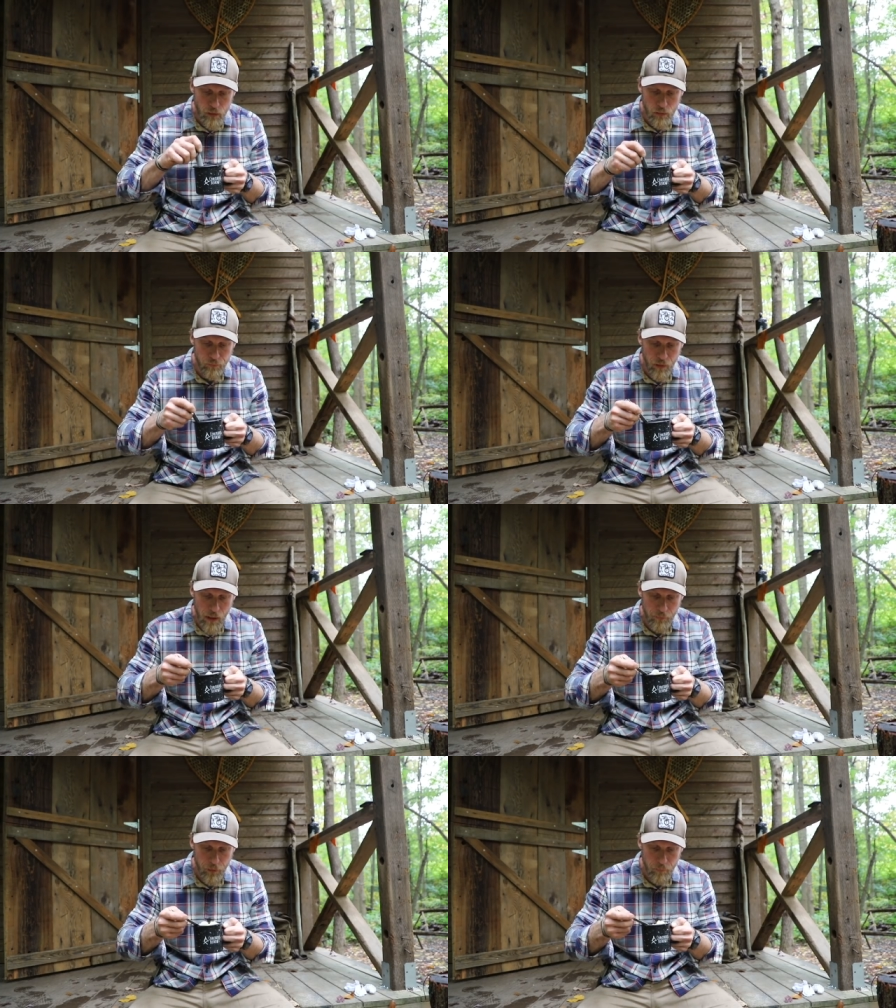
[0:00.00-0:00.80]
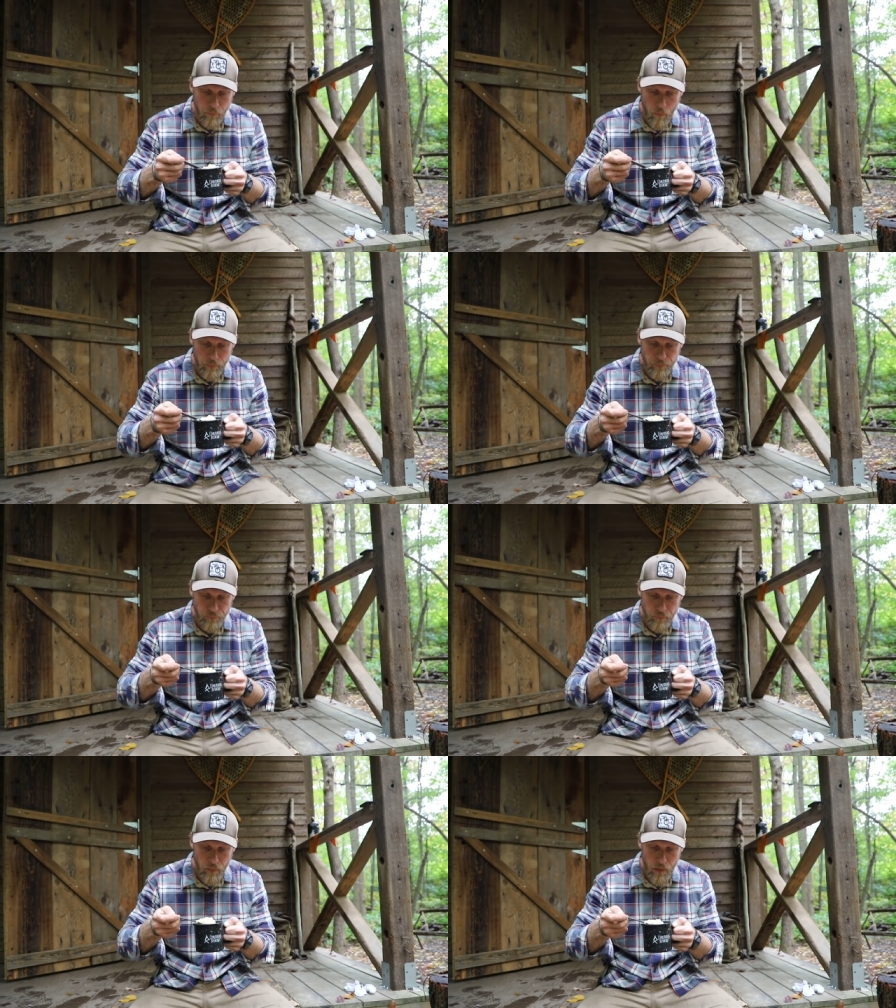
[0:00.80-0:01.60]
good flavor.
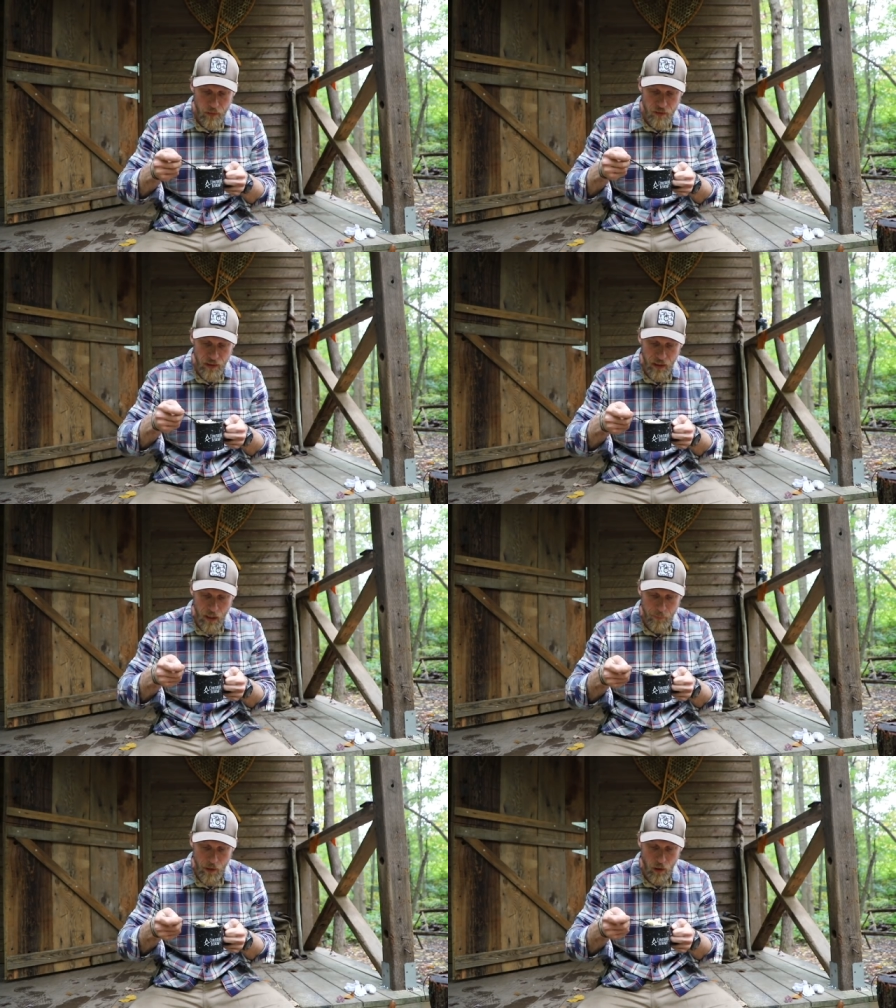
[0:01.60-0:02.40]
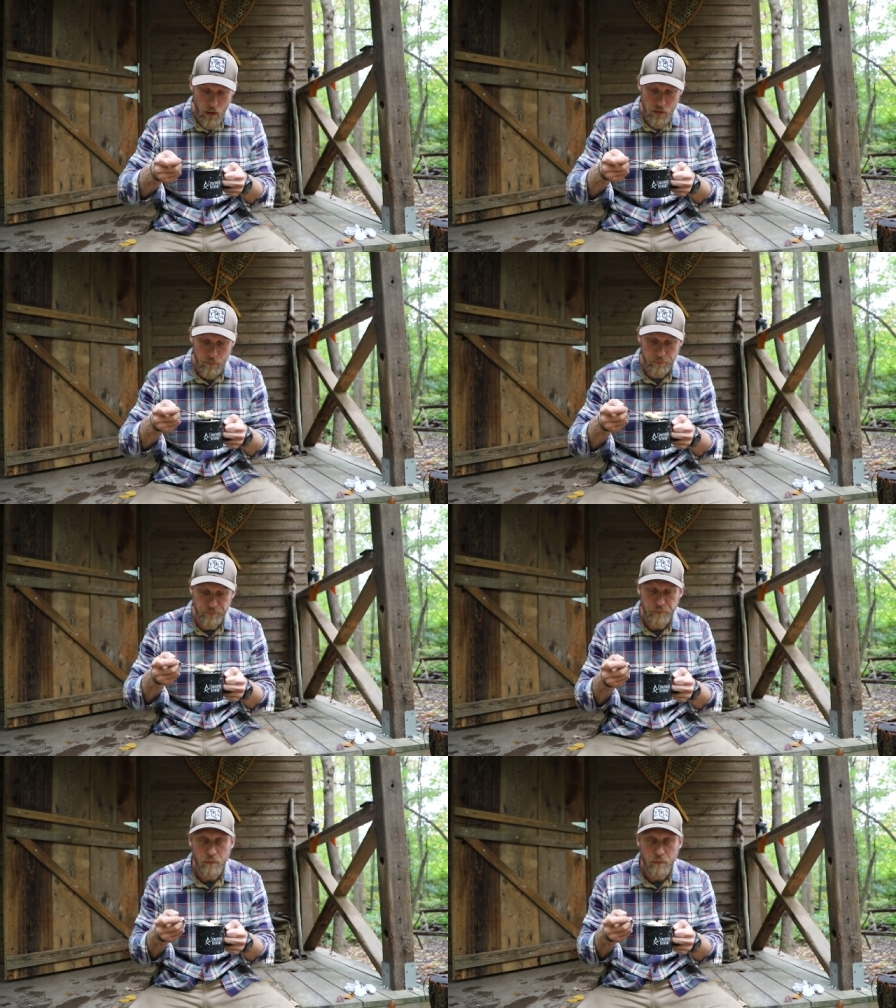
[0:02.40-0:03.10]
This thing came out awesome.